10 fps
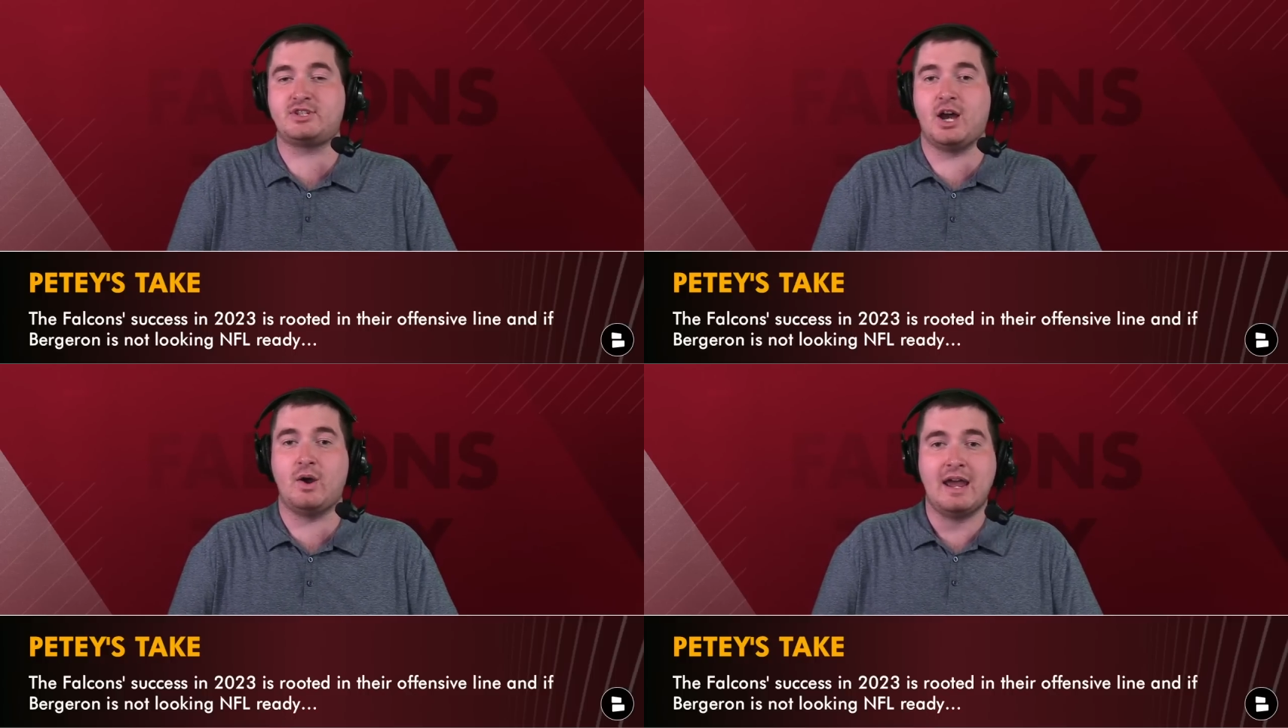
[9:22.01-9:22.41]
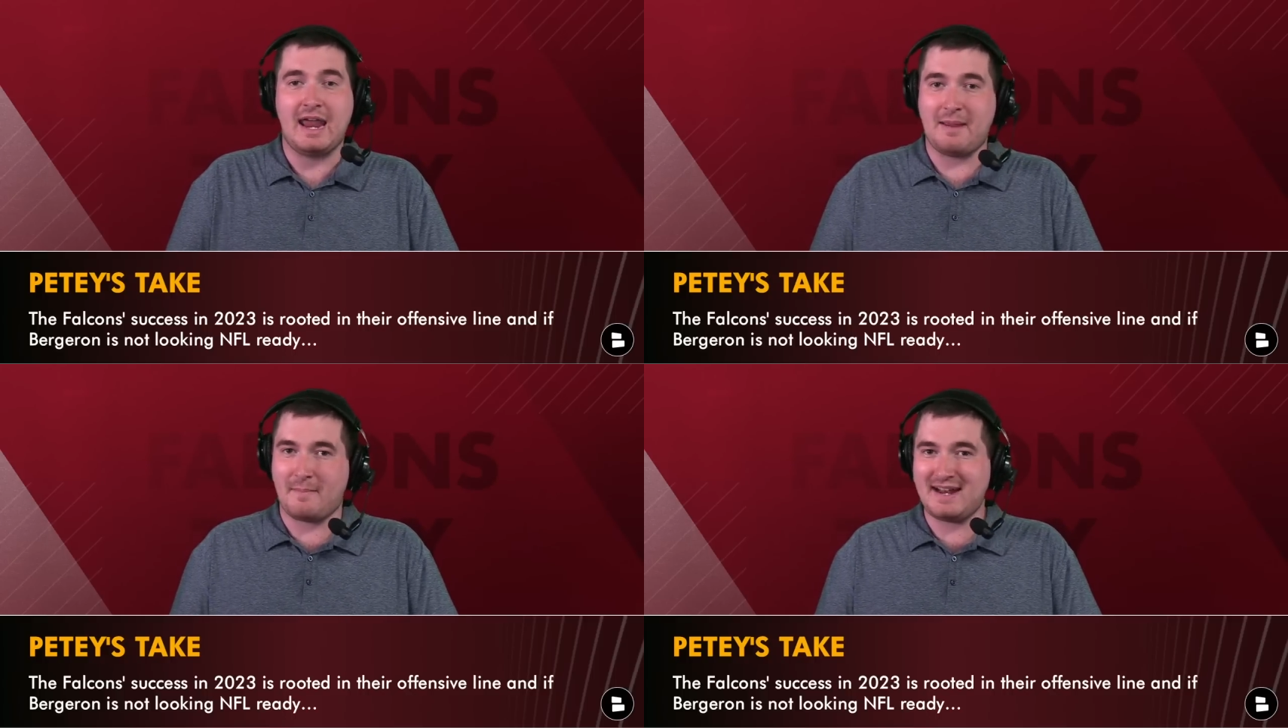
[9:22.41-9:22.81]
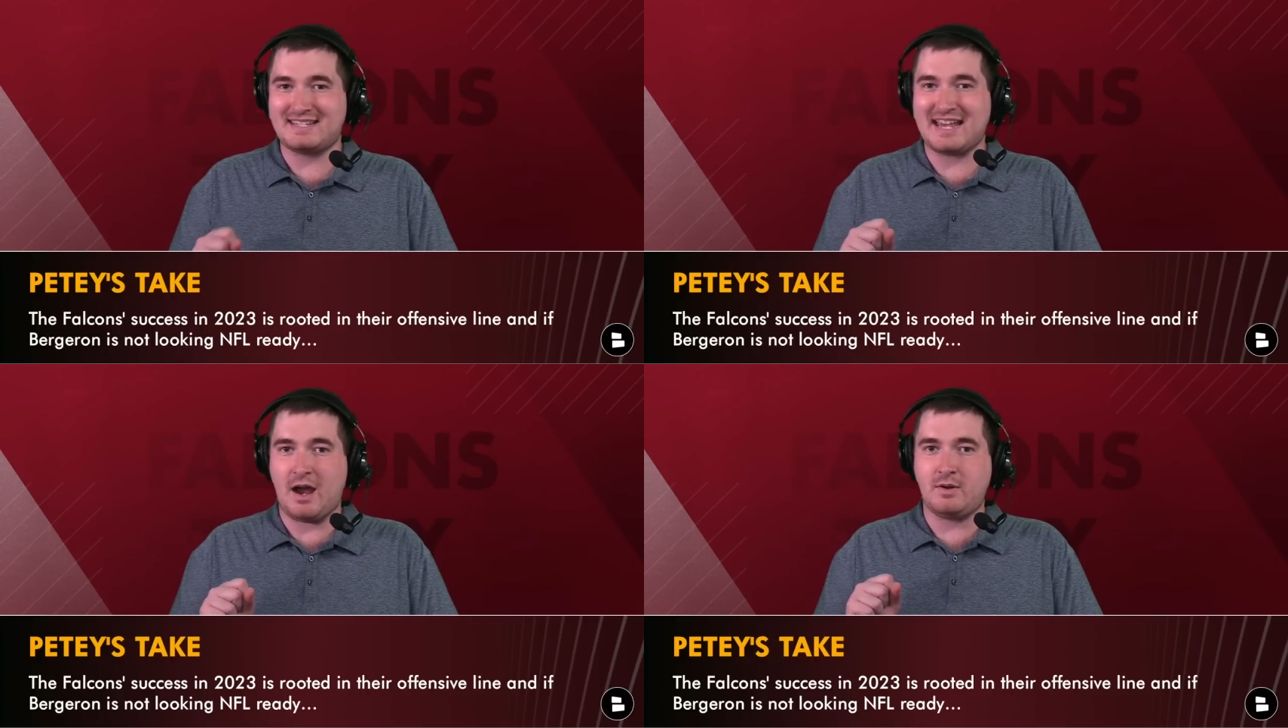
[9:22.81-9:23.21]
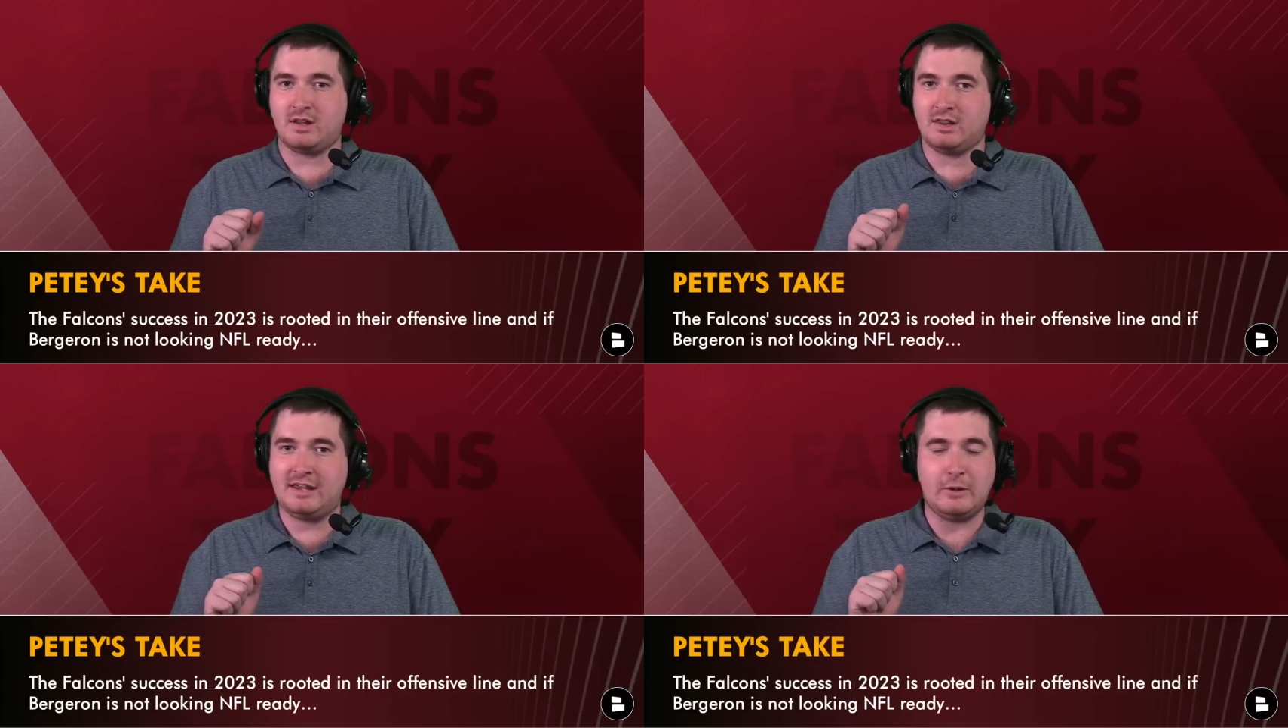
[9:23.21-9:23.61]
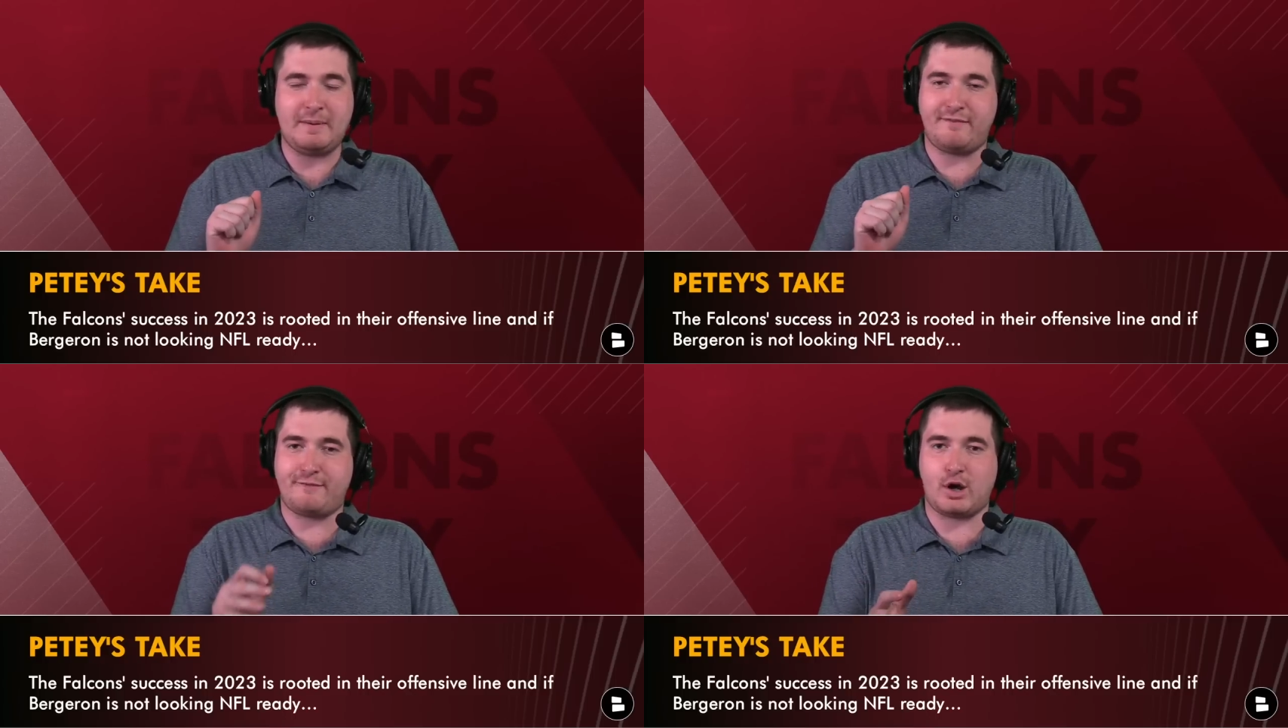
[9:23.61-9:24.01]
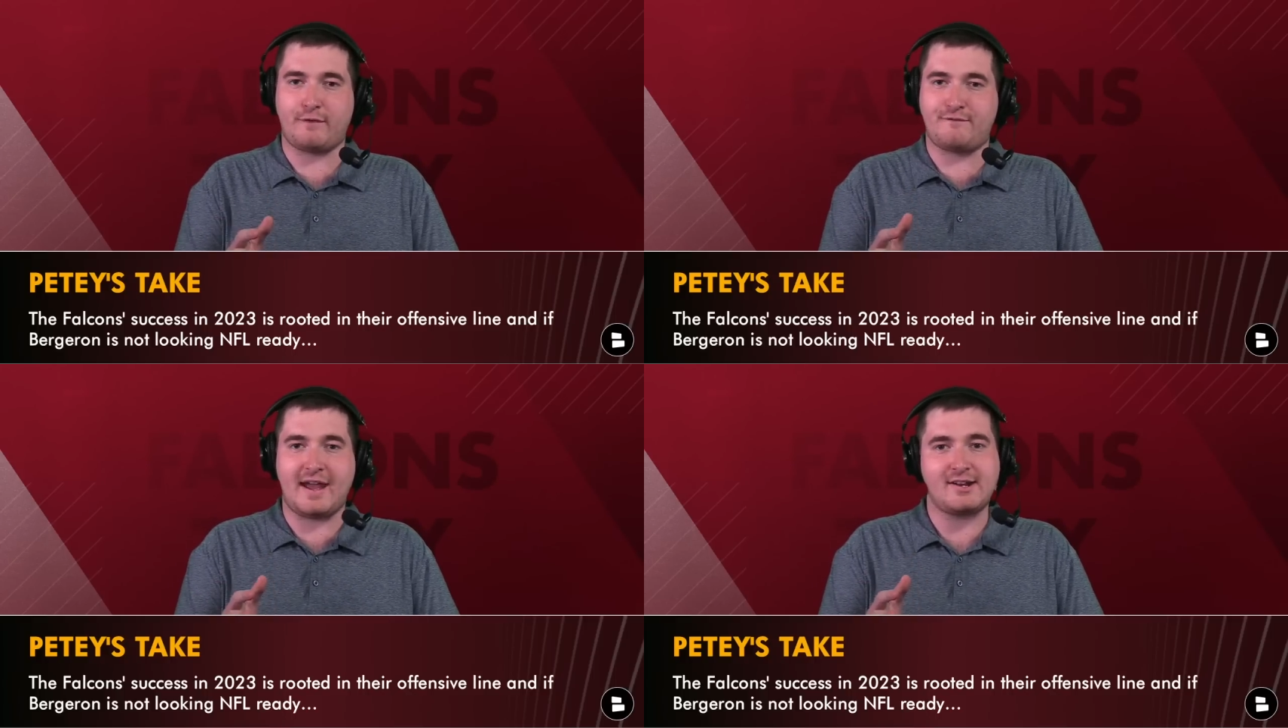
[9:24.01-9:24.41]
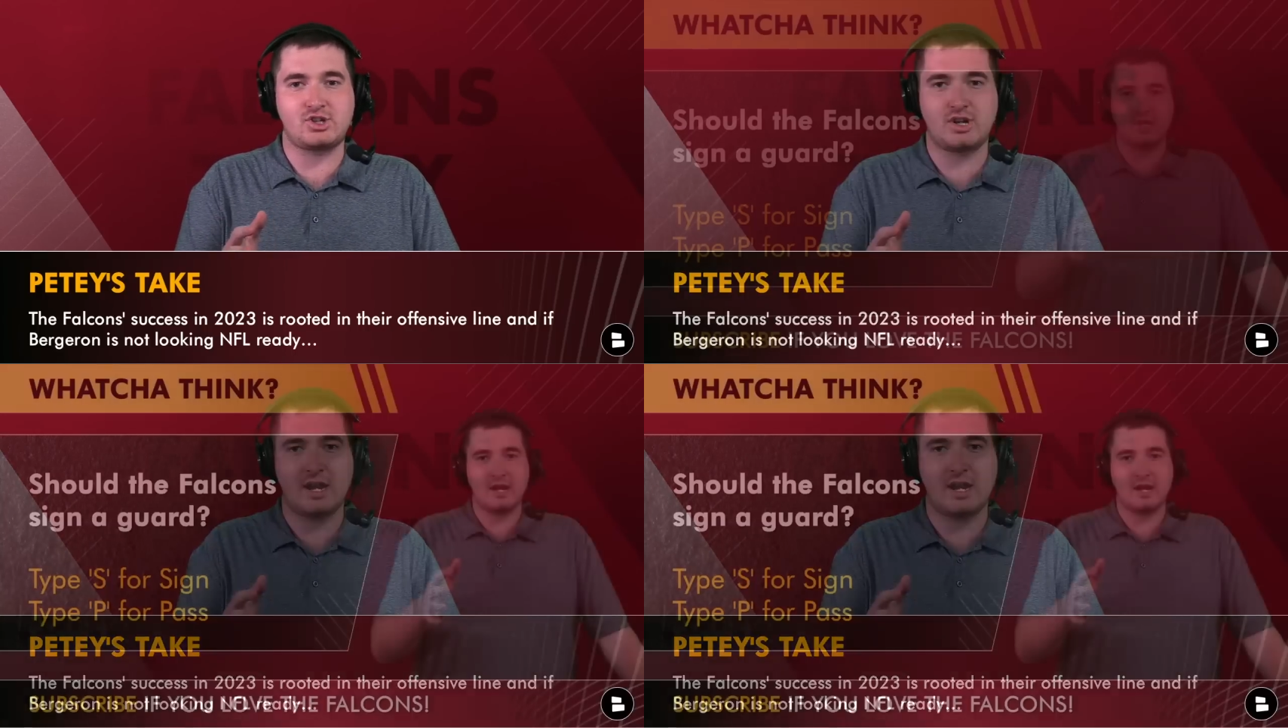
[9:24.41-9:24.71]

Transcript: So it might sound a little bit far-fetched,